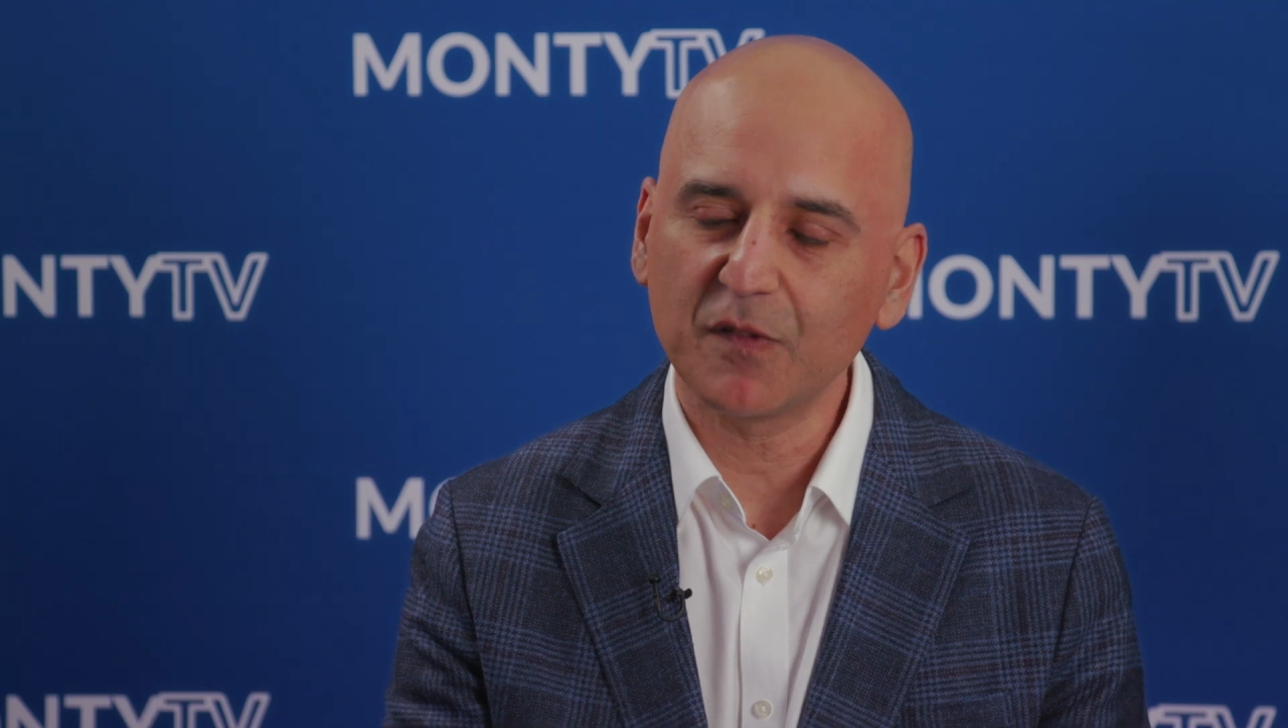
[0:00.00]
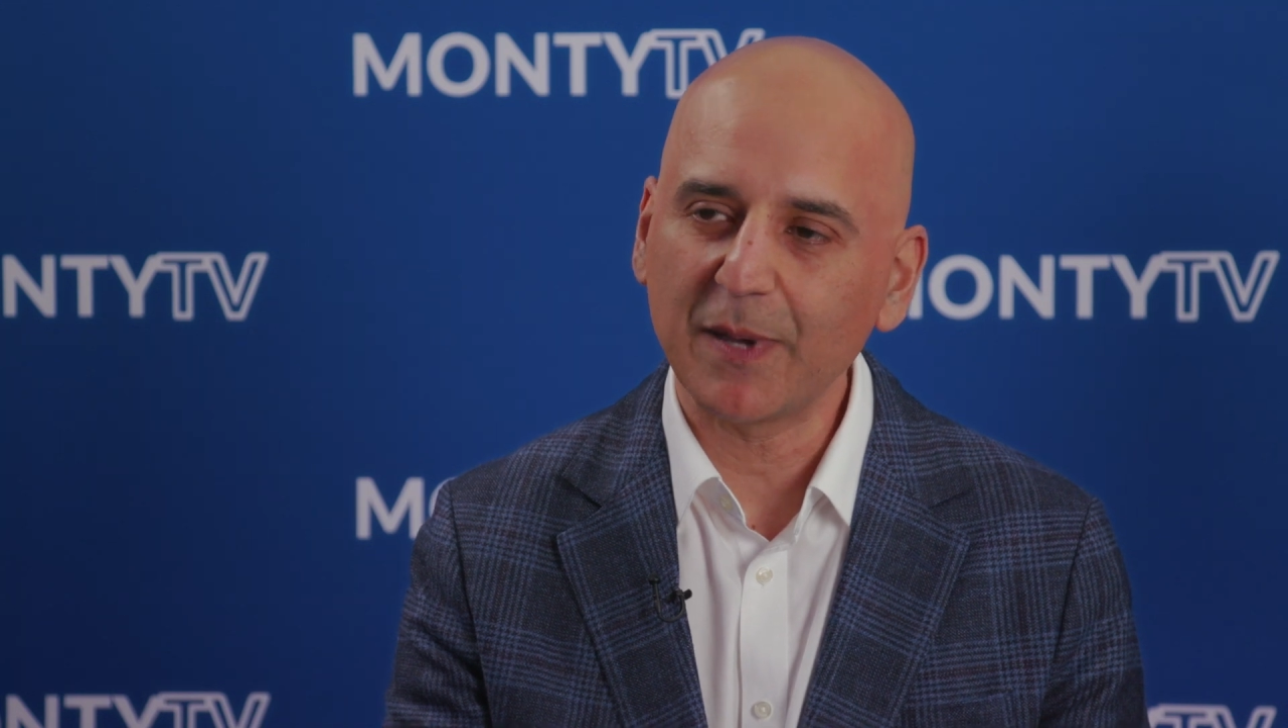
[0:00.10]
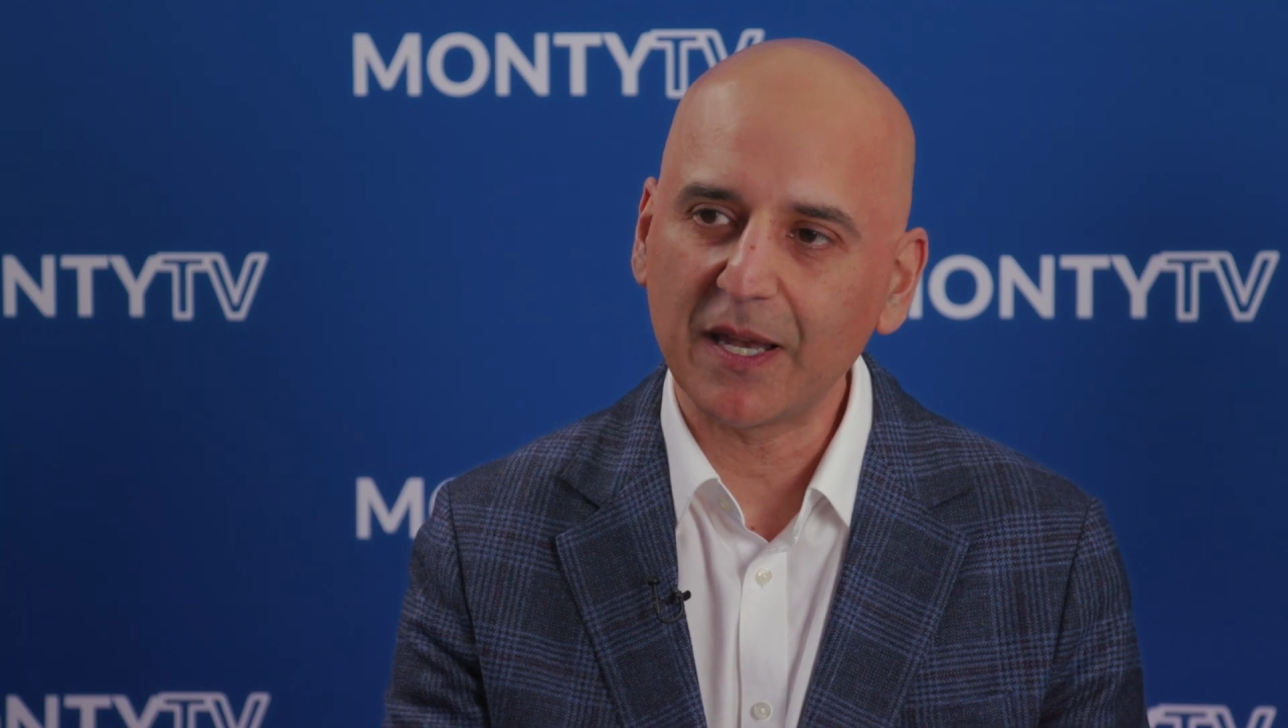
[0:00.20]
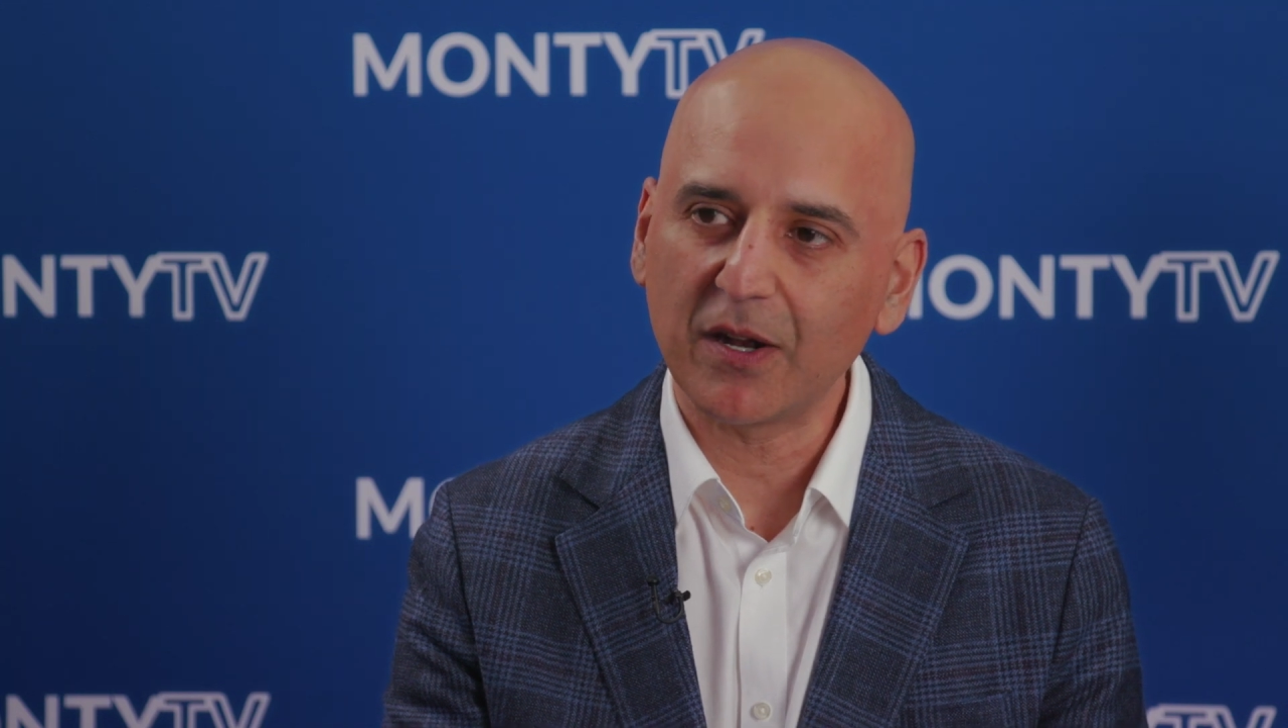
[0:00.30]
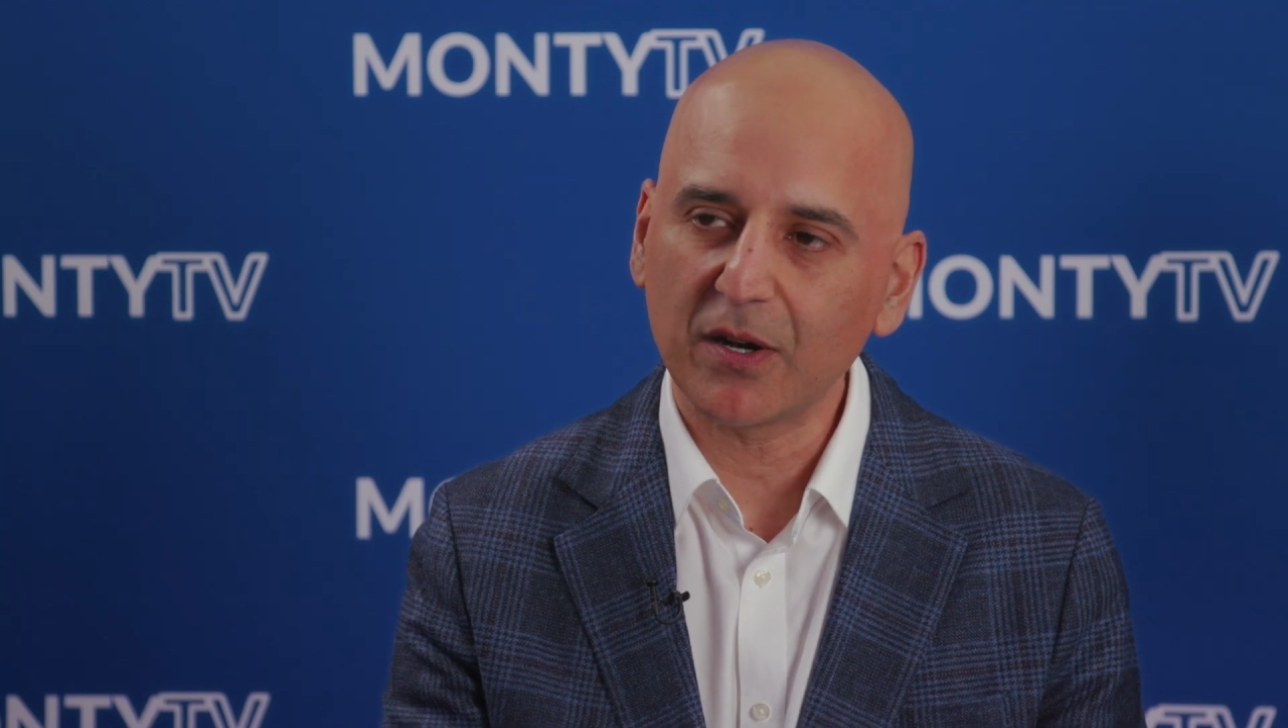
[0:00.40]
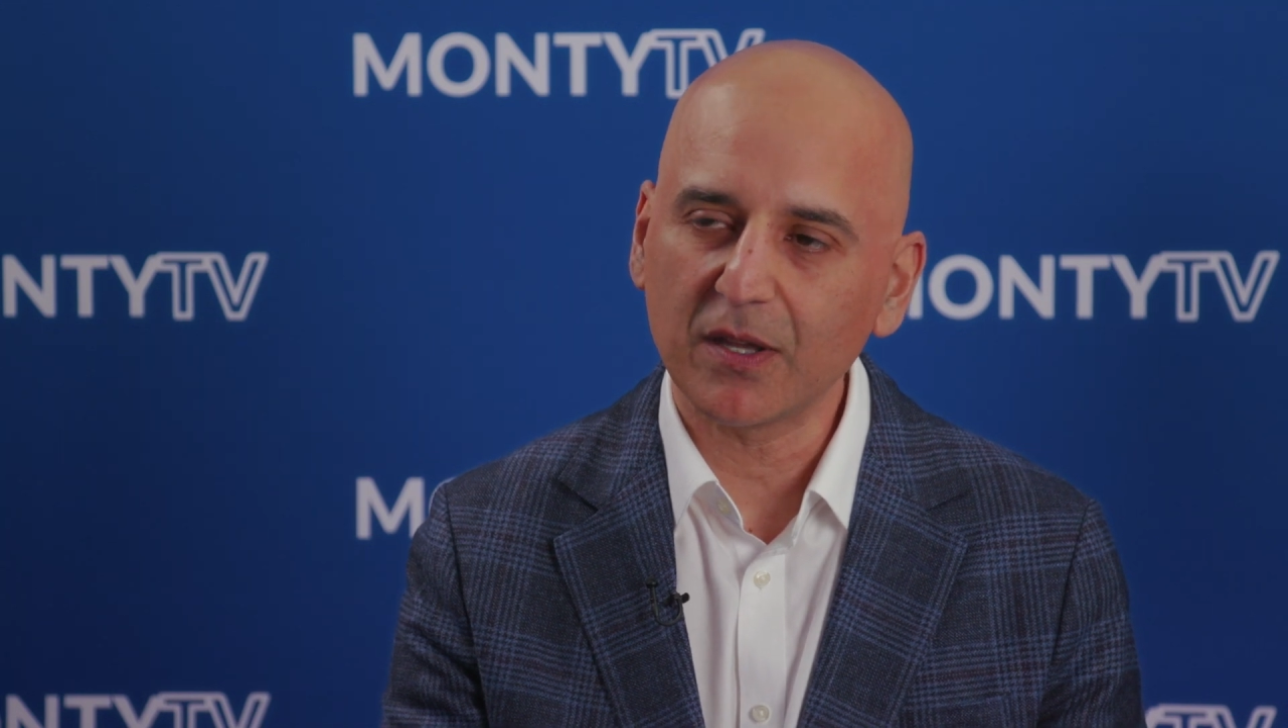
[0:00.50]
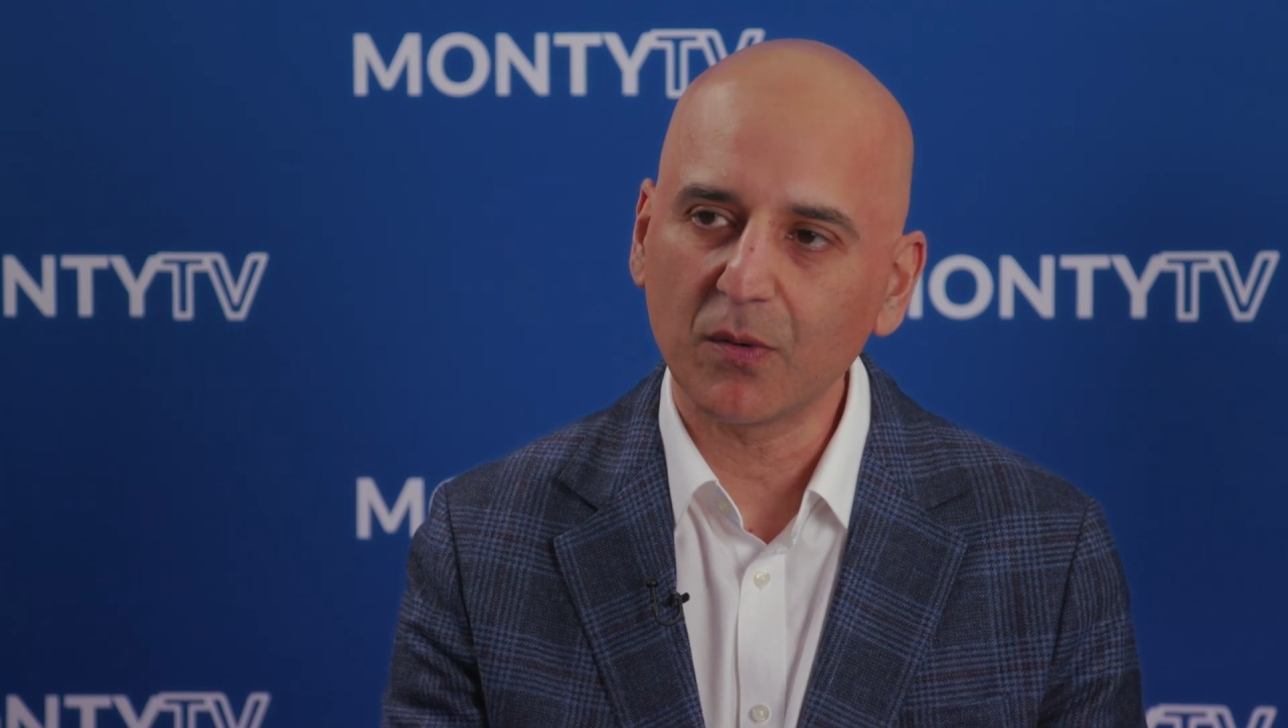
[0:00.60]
spend area